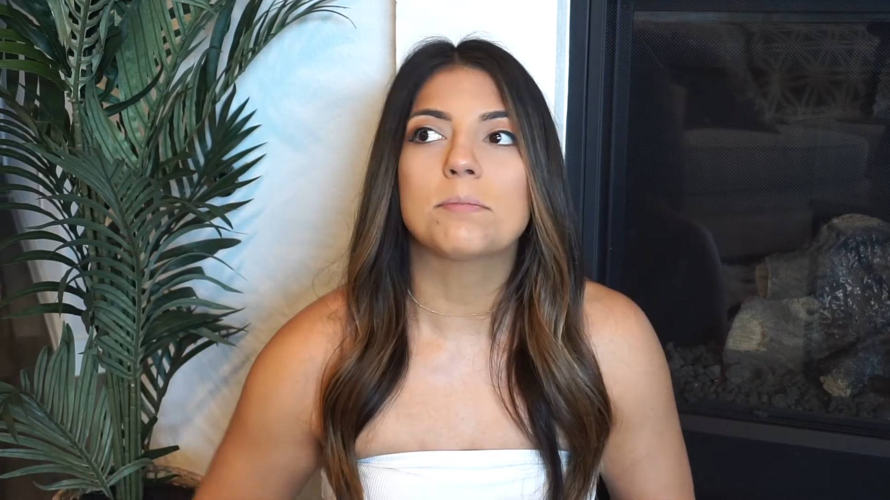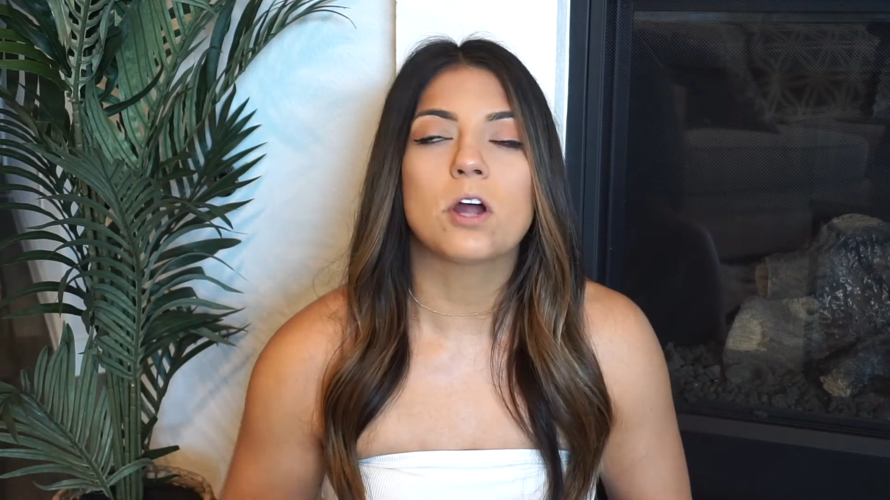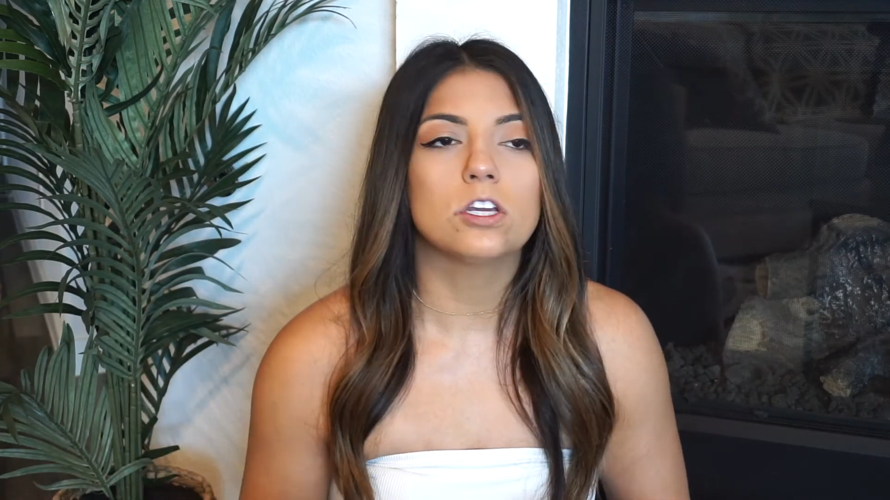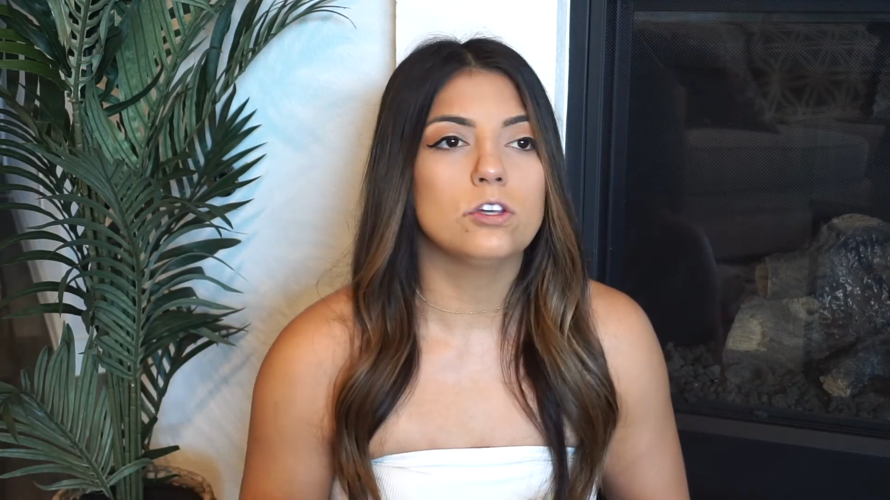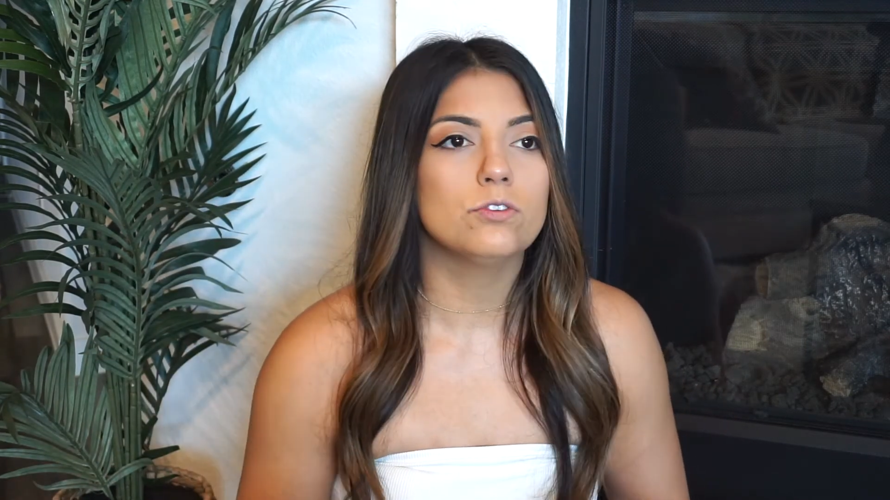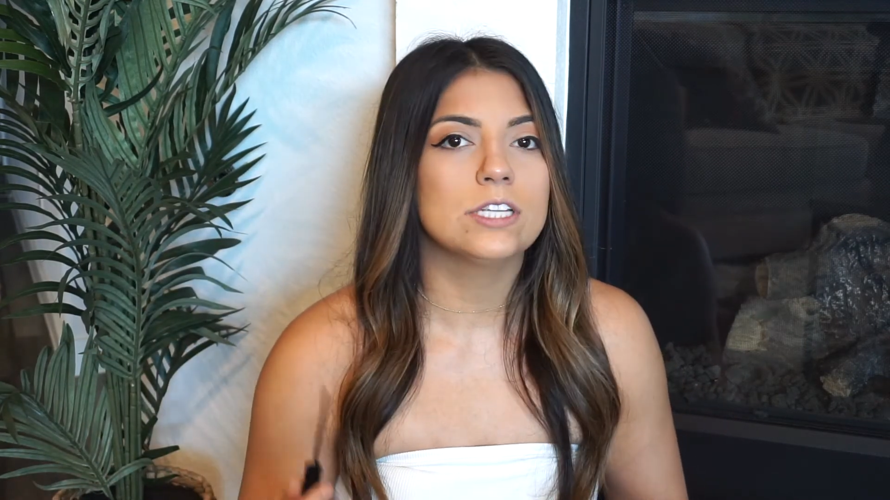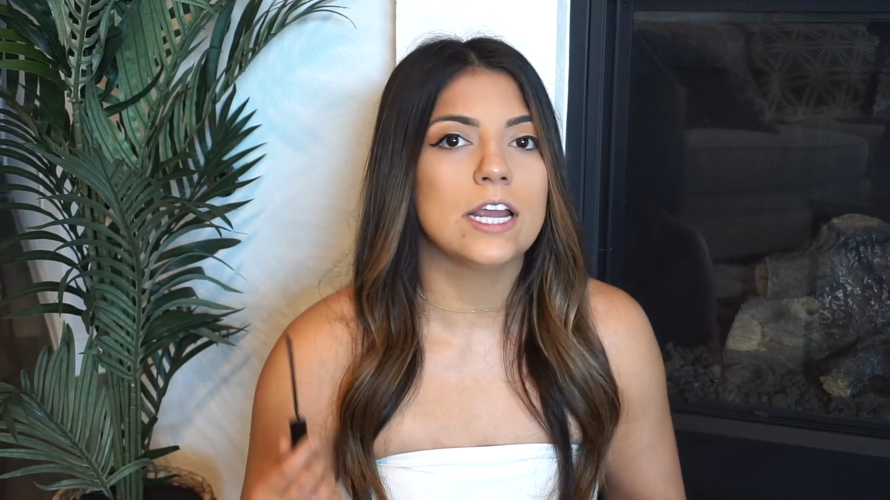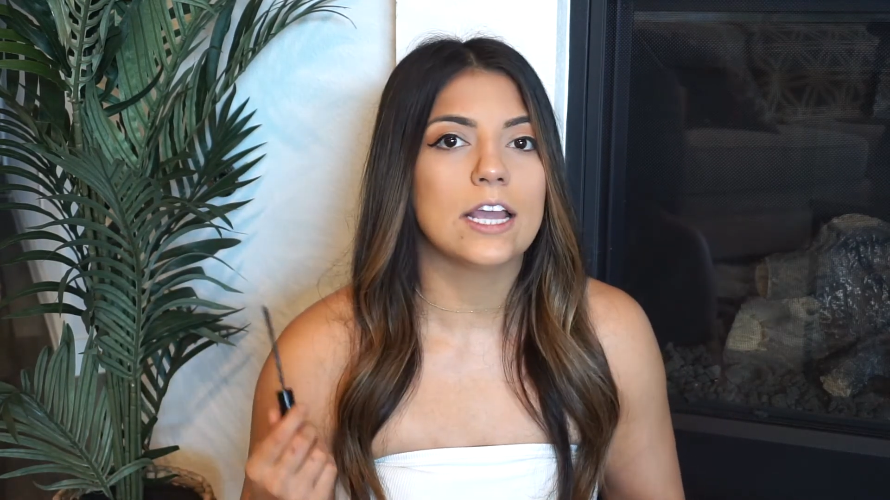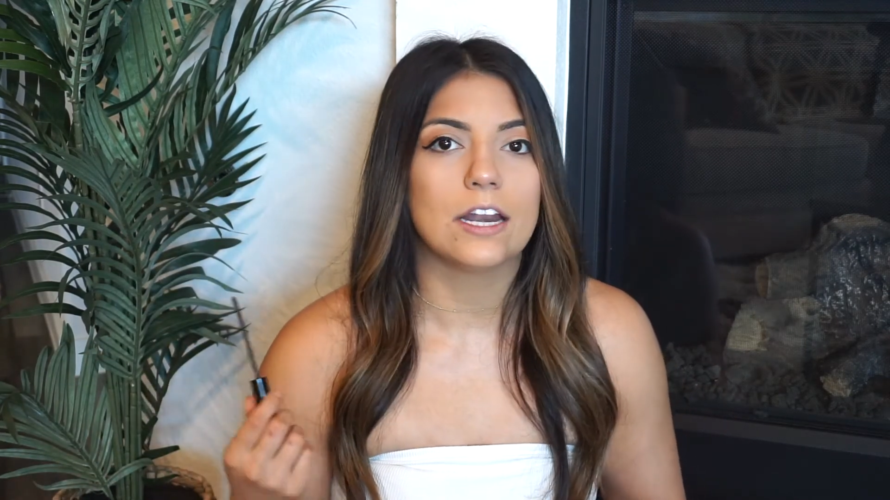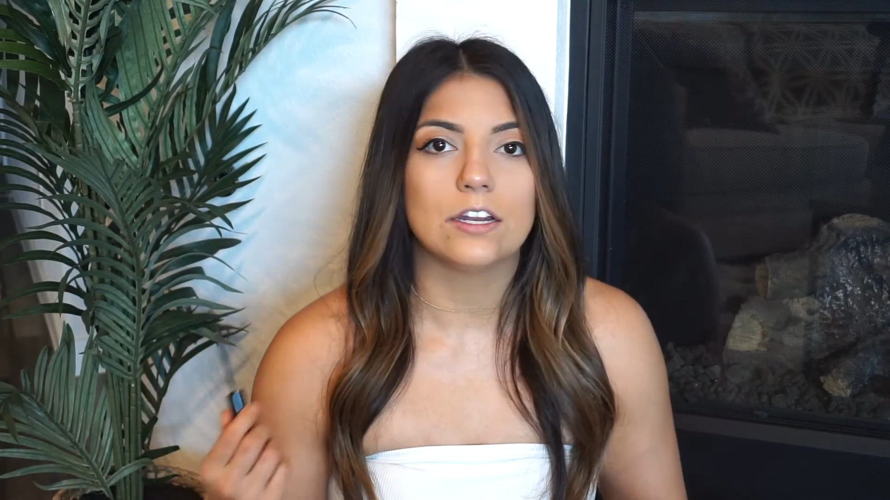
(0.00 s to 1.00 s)
I'm not
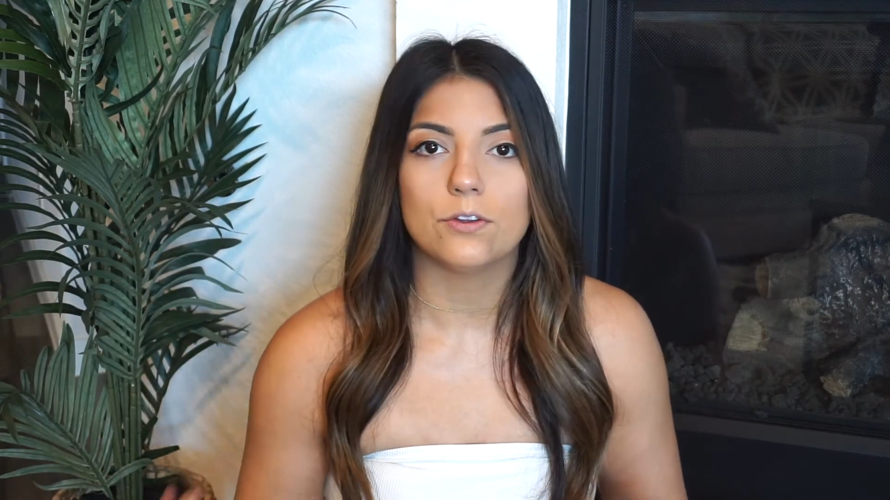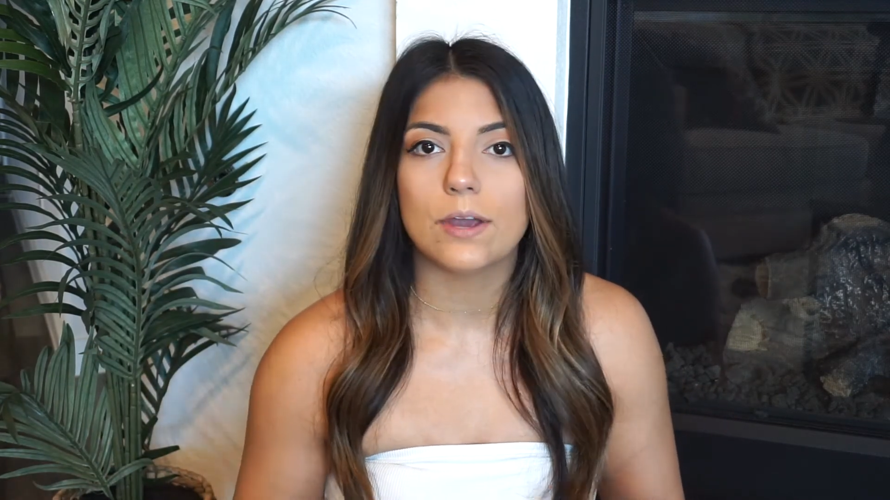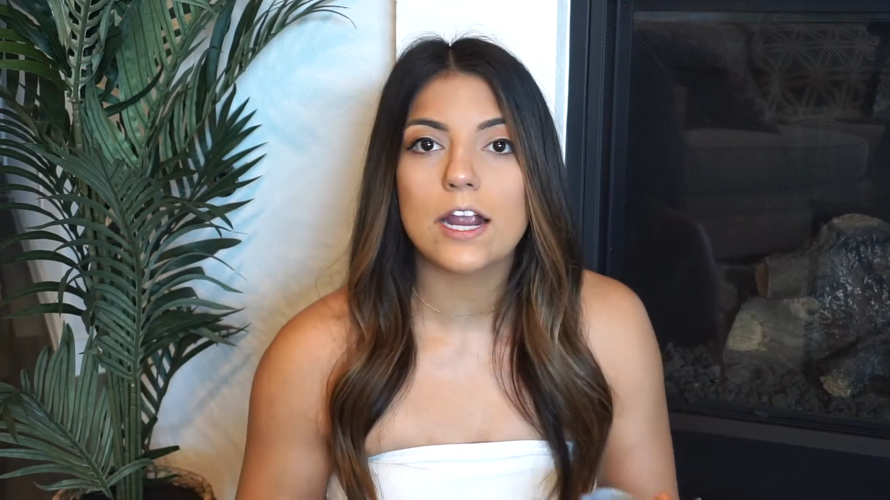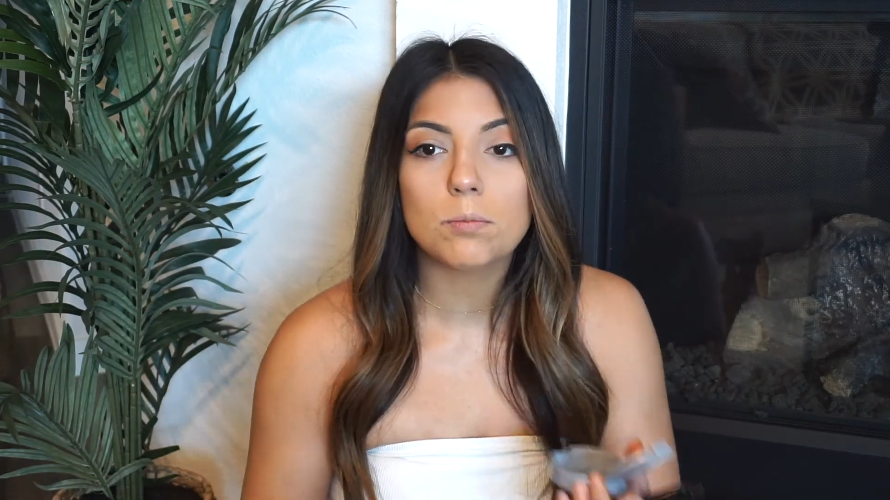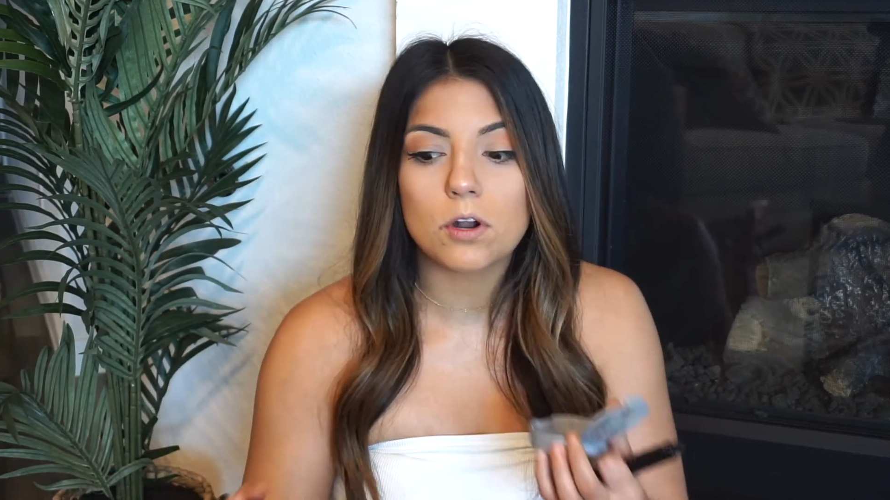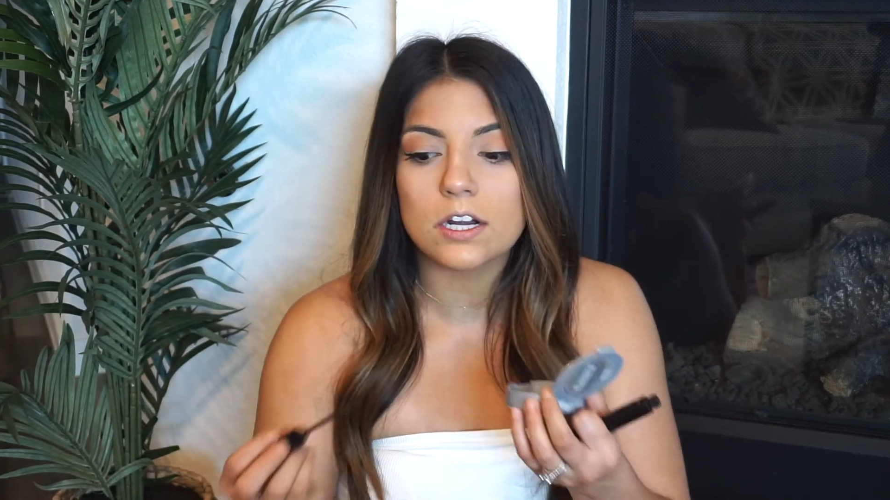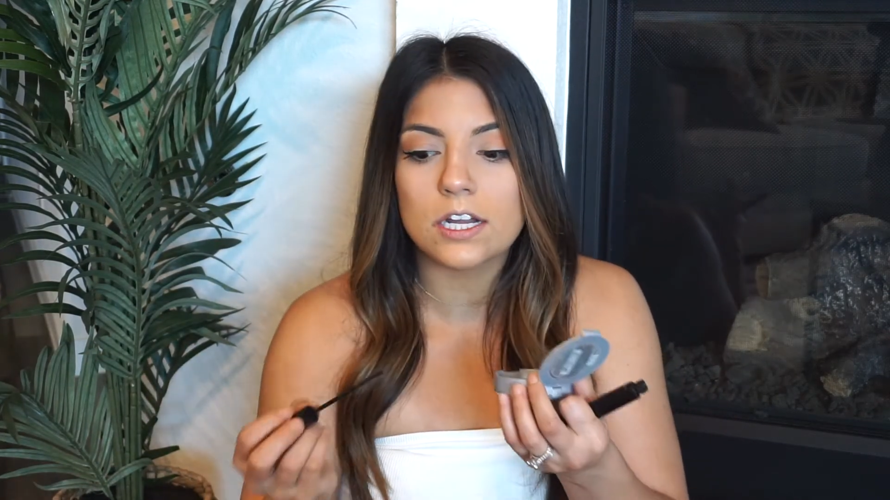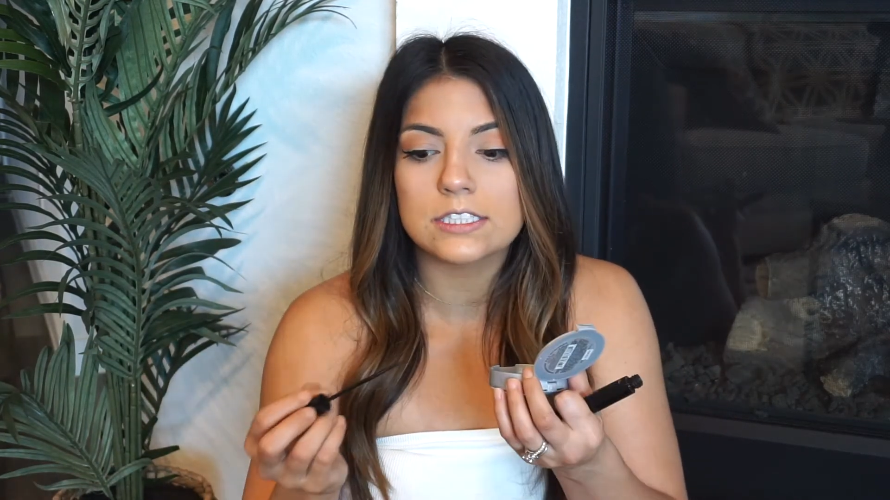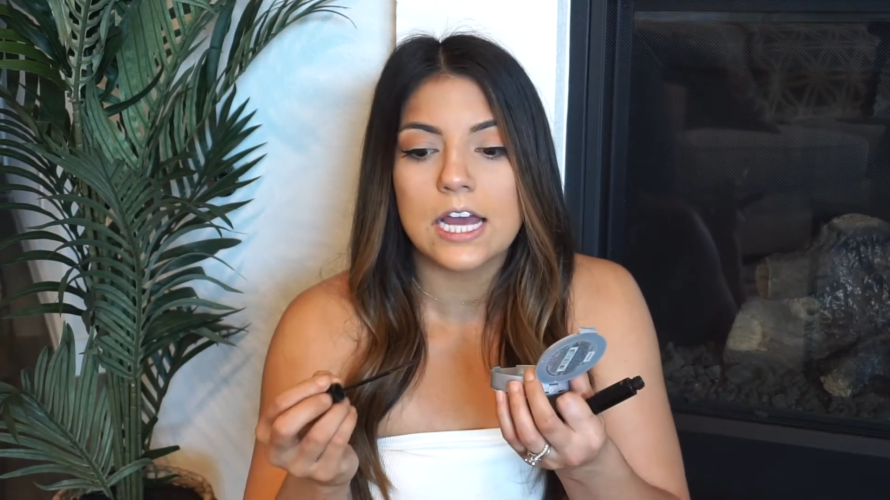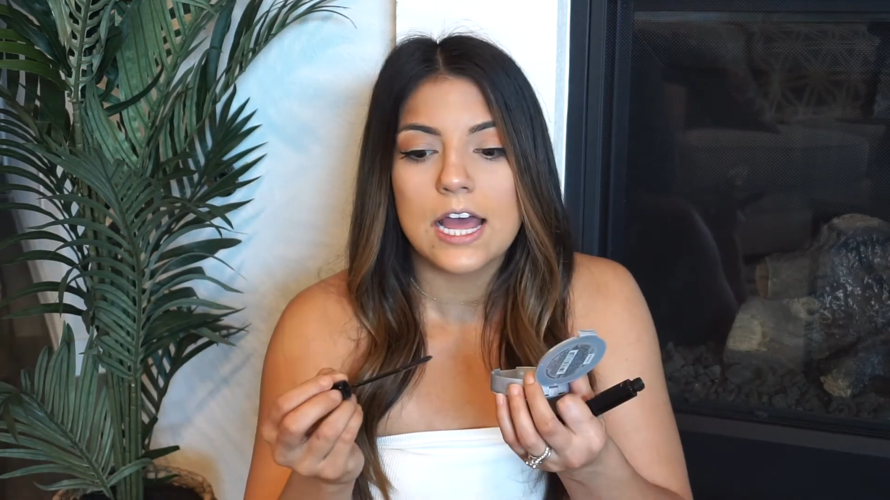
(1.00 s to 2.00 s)
using any new hair
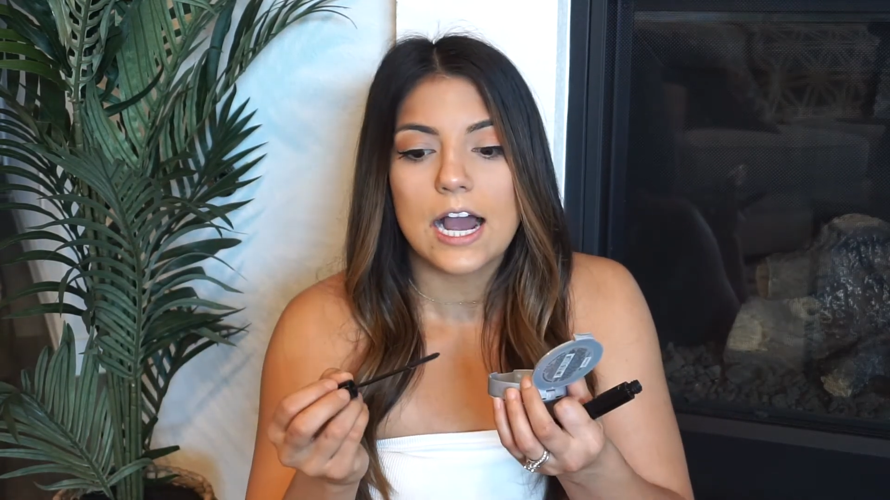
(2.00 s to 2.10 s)
product.